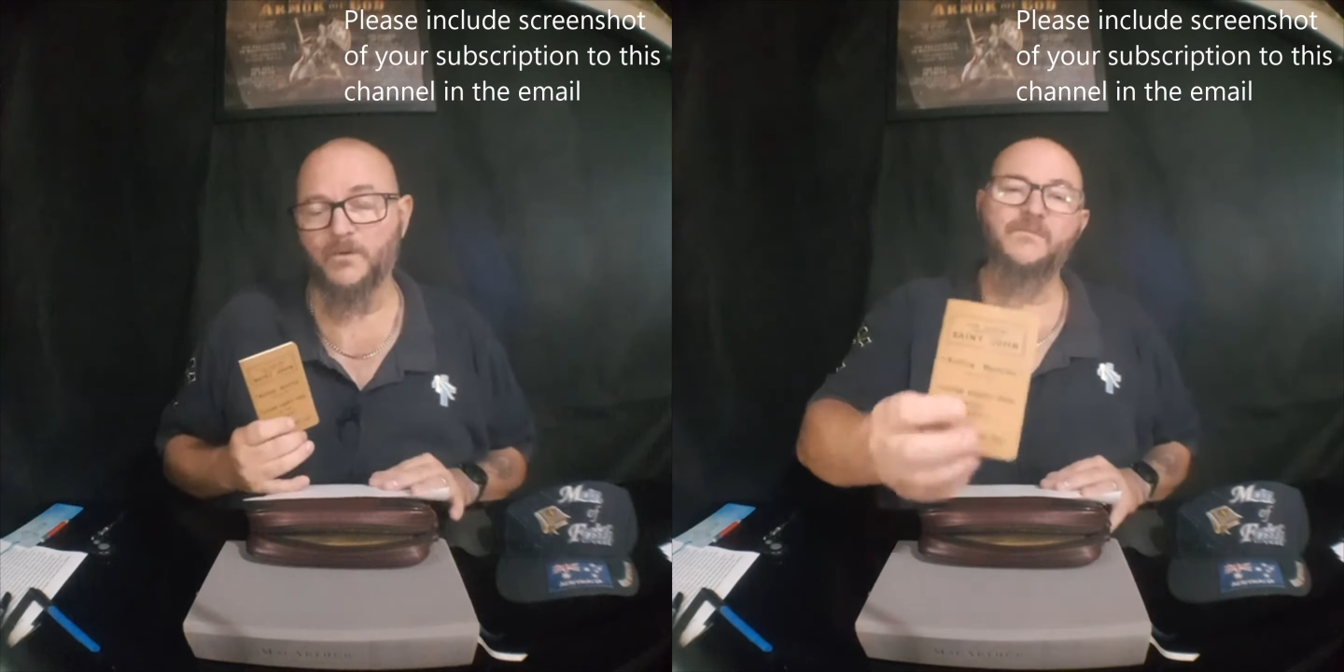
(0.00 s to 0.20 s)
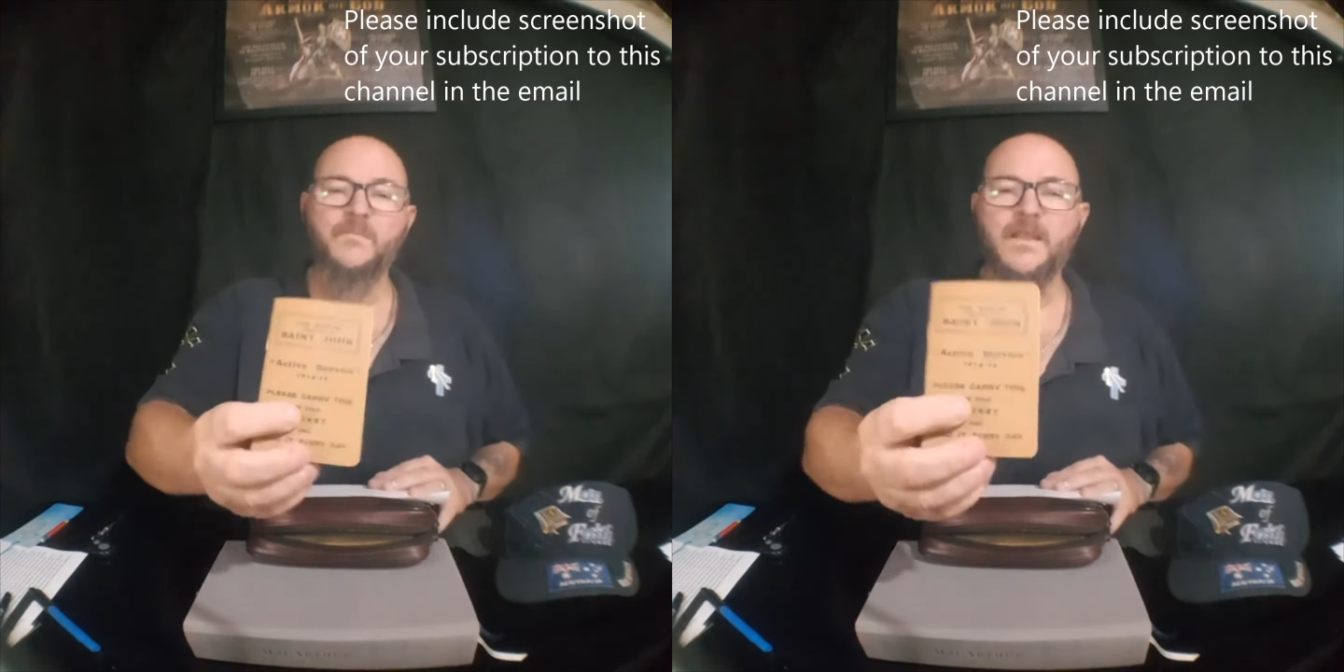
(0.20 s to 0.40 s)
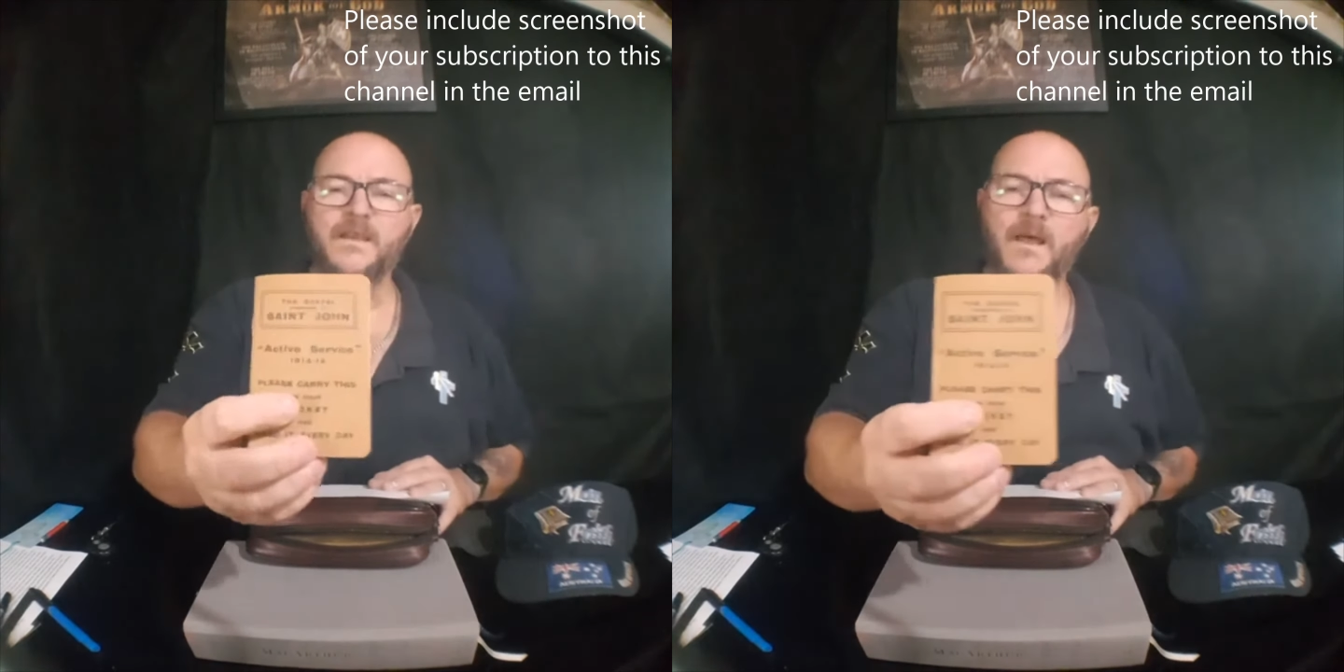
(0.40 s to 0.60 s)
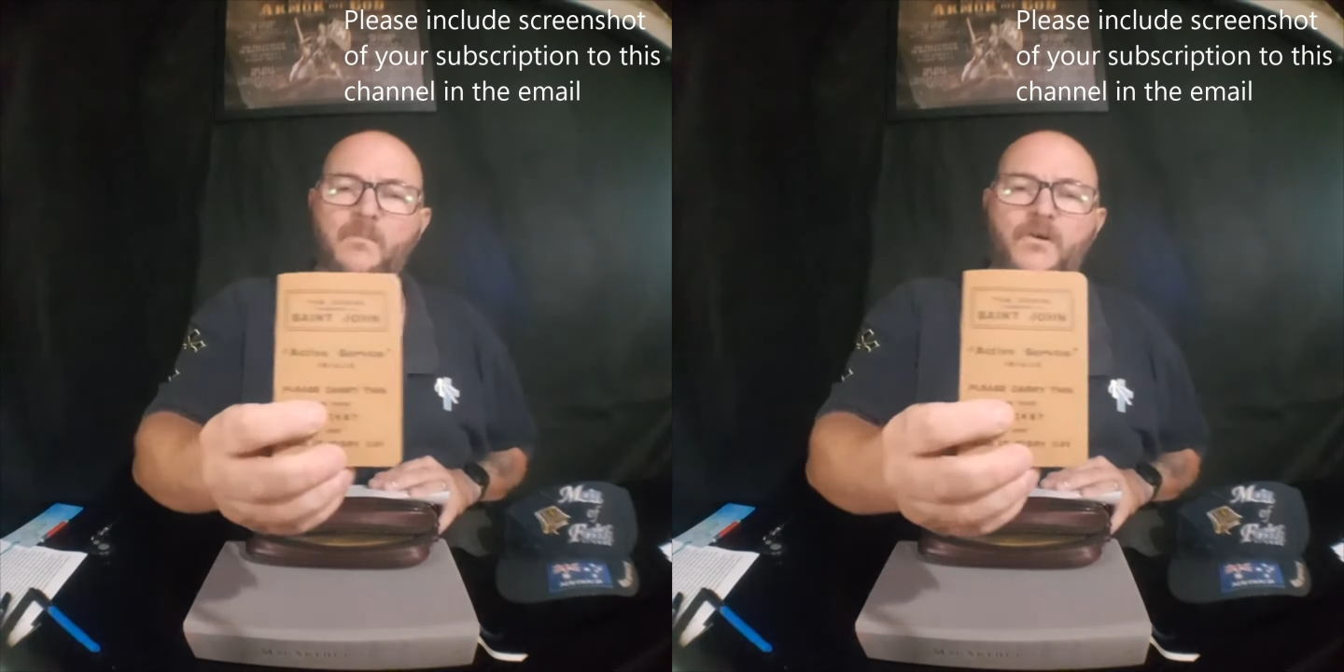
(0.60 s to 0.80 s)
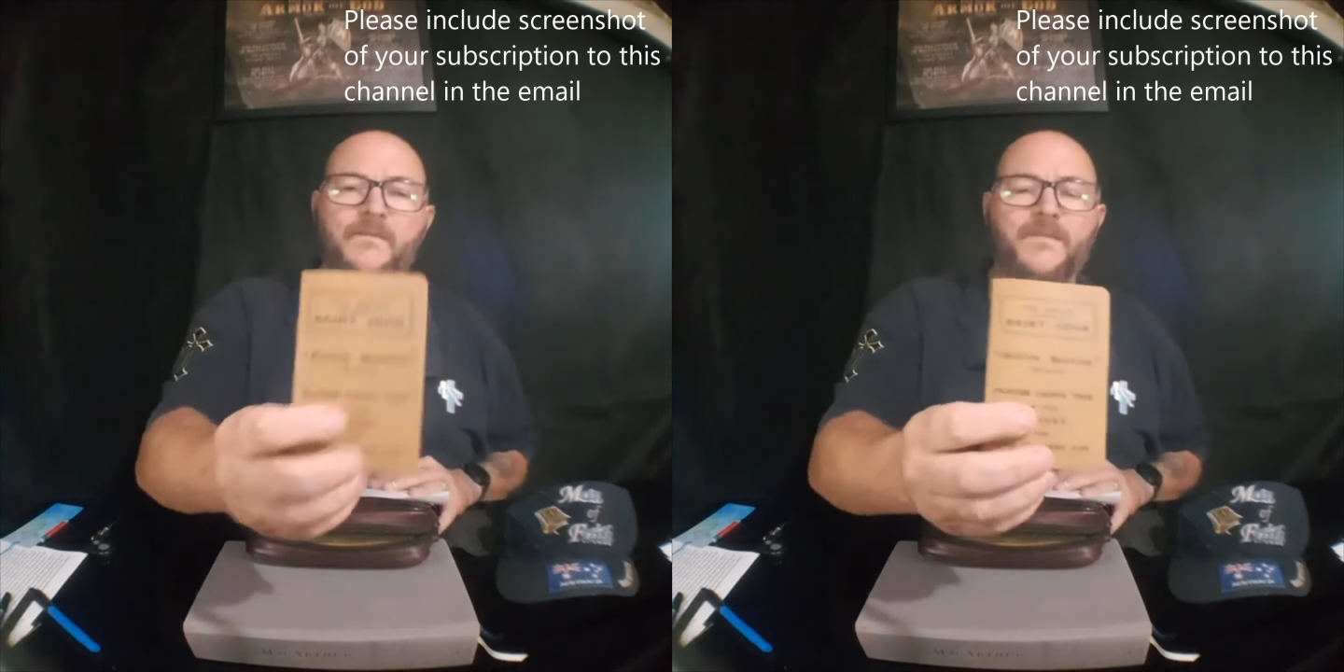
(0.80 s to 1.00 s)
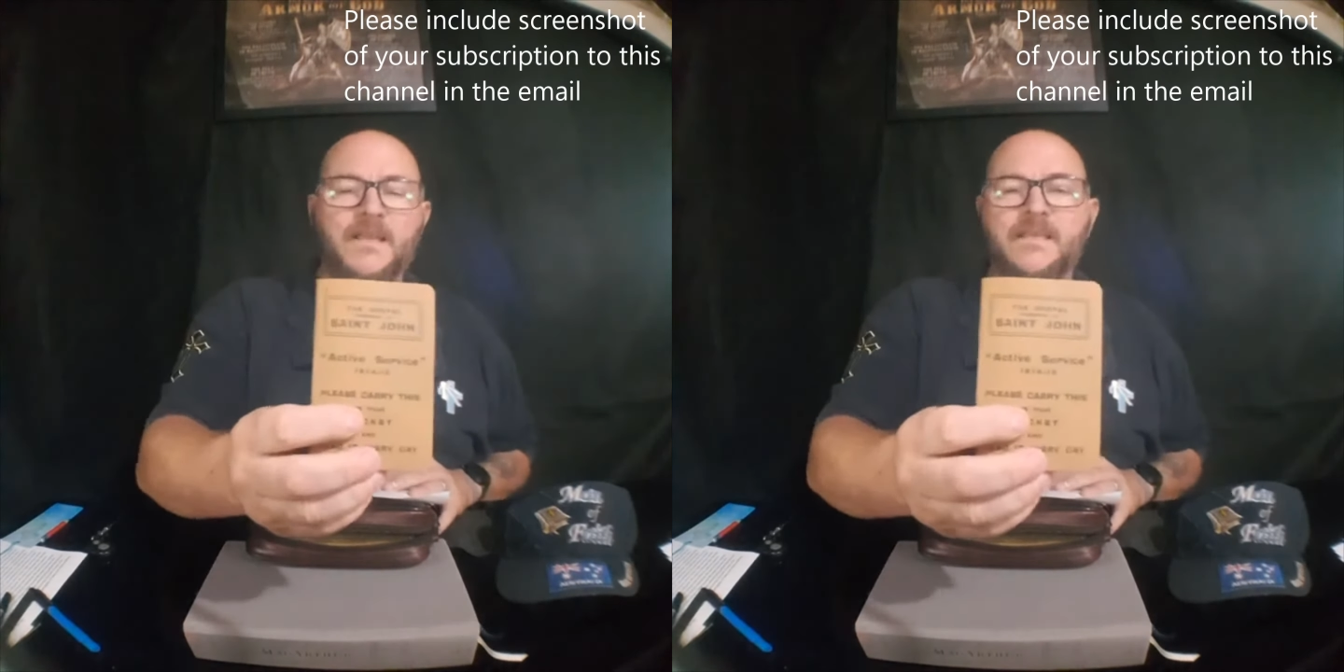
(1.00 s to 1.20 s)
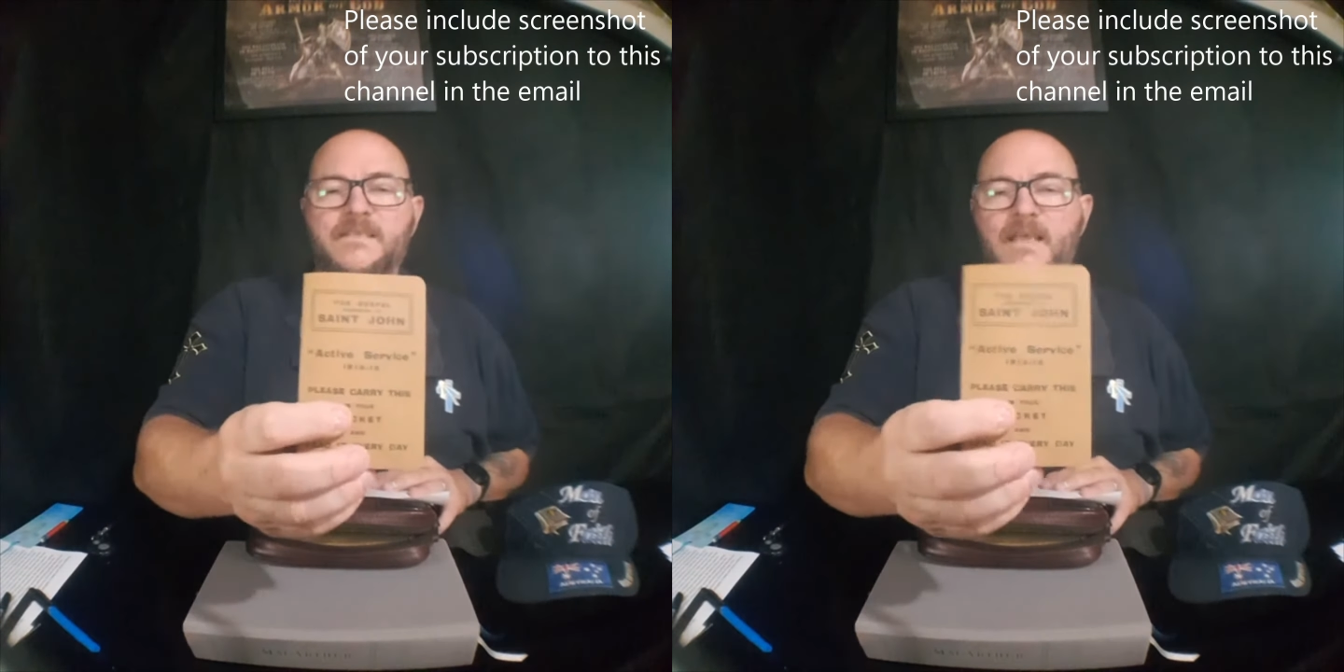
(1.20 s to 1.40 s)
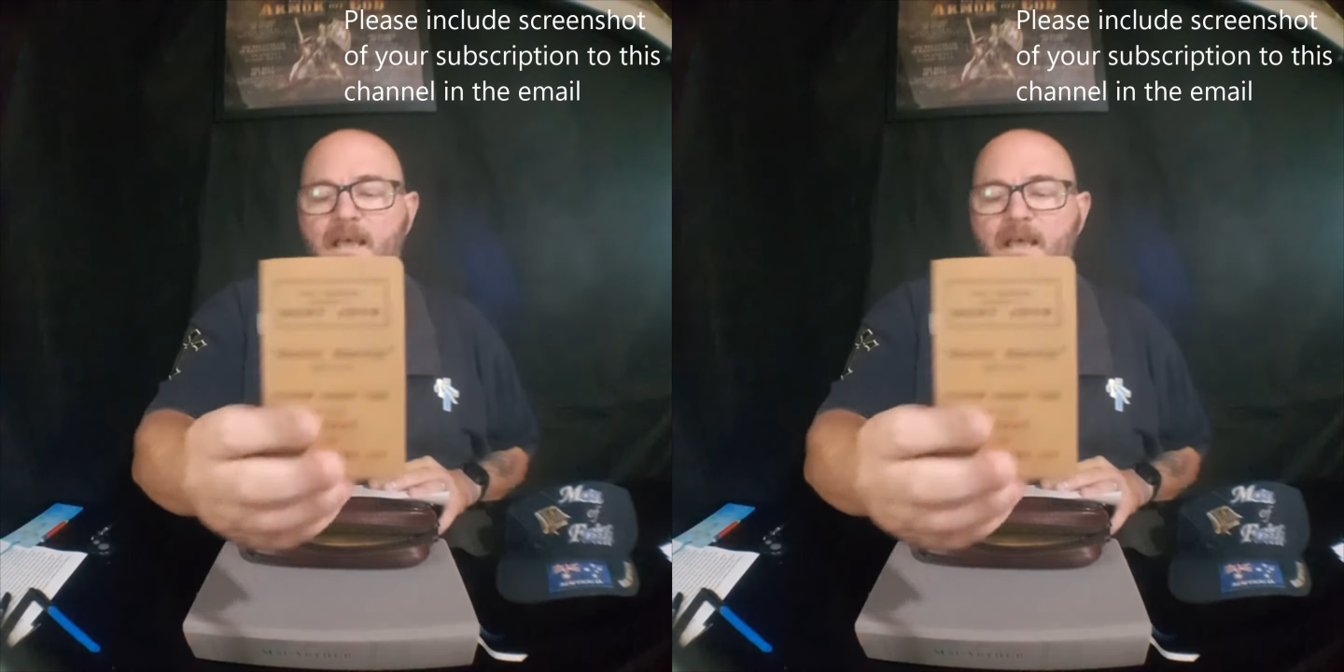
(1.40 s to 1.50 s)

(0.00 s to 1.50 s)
have given me a number of these